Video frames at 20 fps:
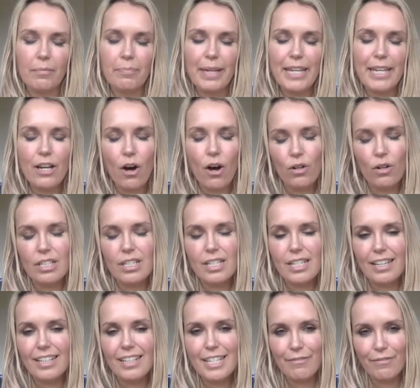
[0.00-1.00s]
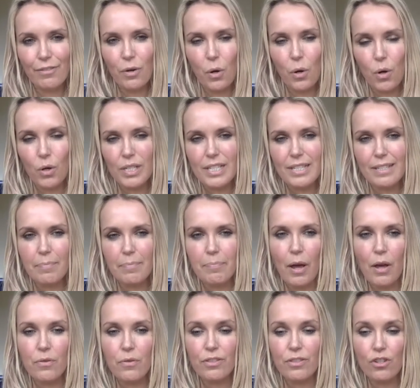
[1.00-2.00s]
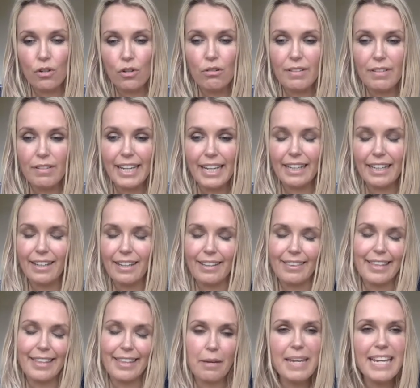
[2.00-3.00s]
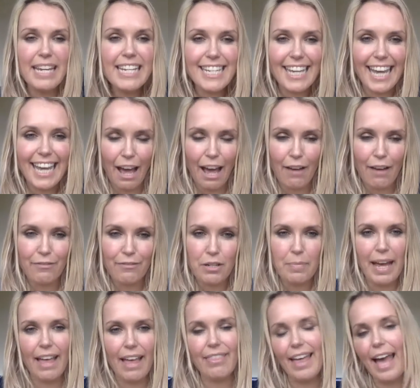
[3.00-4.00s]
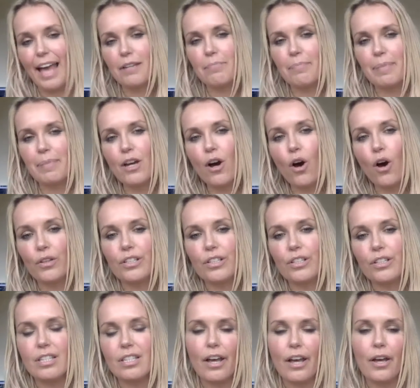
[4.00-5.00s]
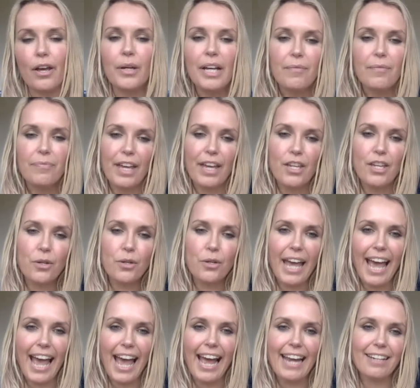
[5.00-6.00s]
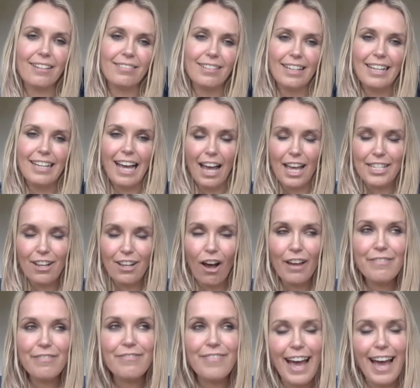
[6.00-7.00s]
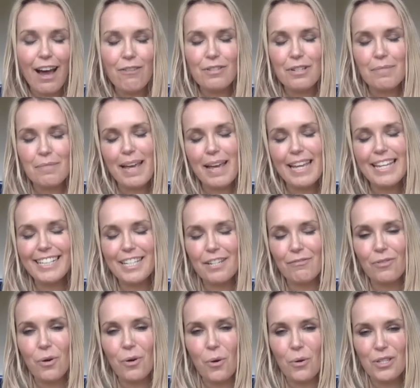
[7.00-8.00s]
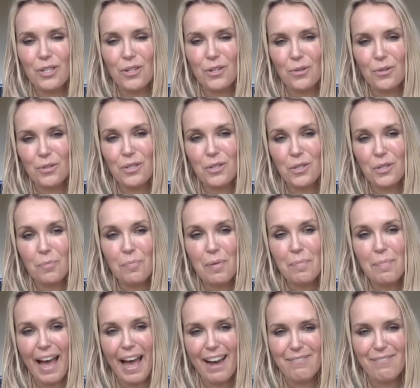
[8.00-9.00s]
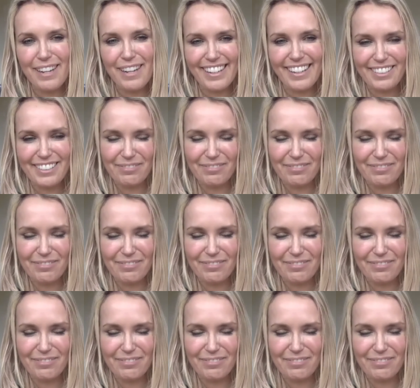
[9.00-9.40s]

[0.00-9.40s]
beyond divorce, both during the immediate aftermath and beyond, so that you can, as I found, make divorce your superpower.